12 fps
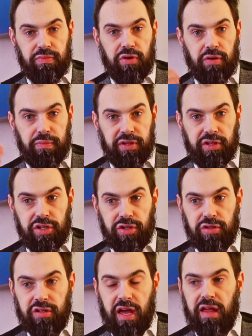
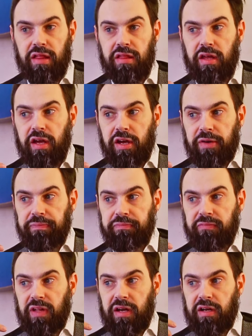competition, and
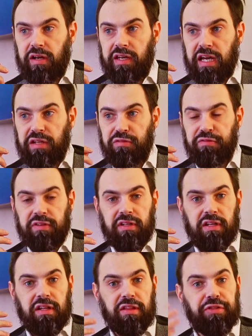a kind of
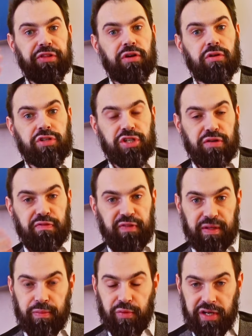theology of
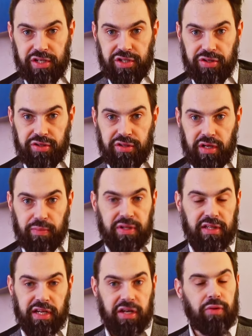liberation, a bit
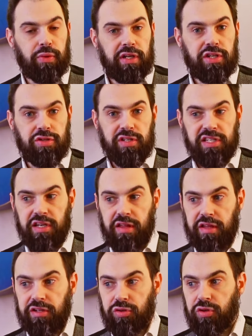like a religion saying
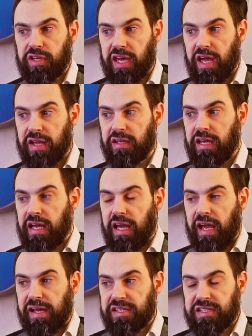that you can
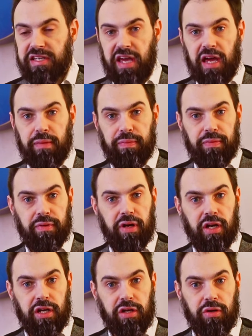escape
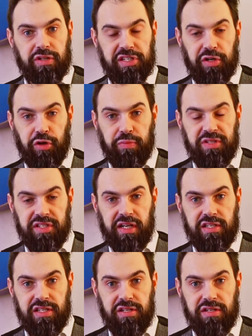your
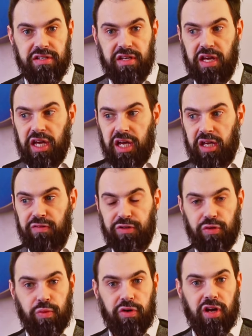circumstances if you
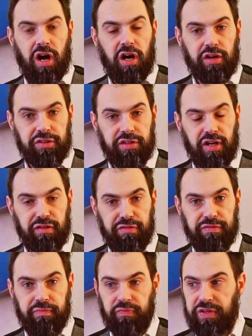work hard
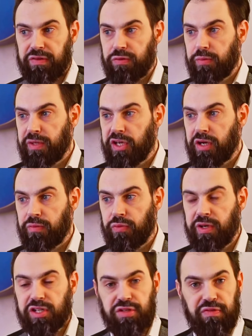enough, if you become
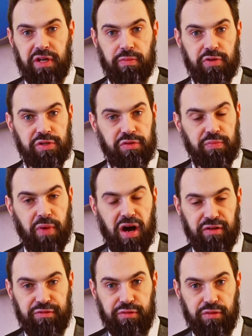rich, famous, or
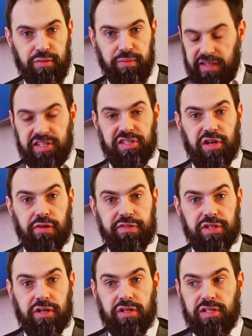powerful. It
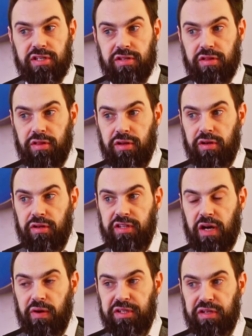serves us the
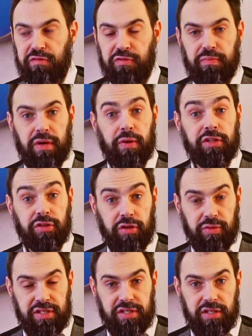narrative of
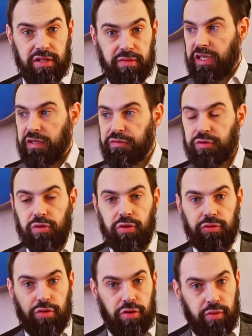meritocracy. If you go
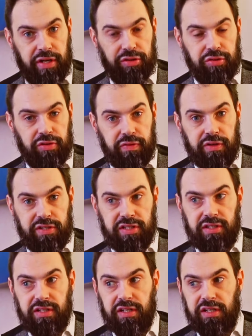to the right
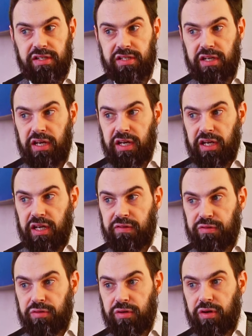universities,
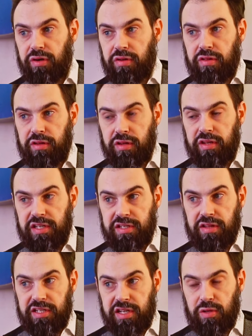if you earn this and
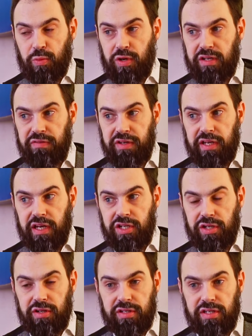this
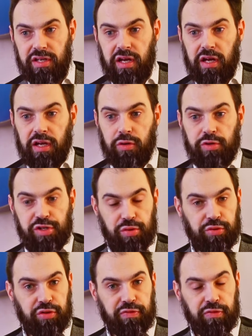qualifications, you're
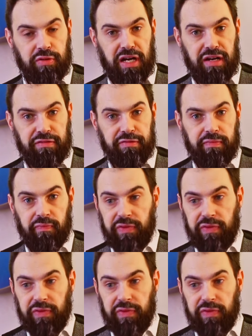sorted for life.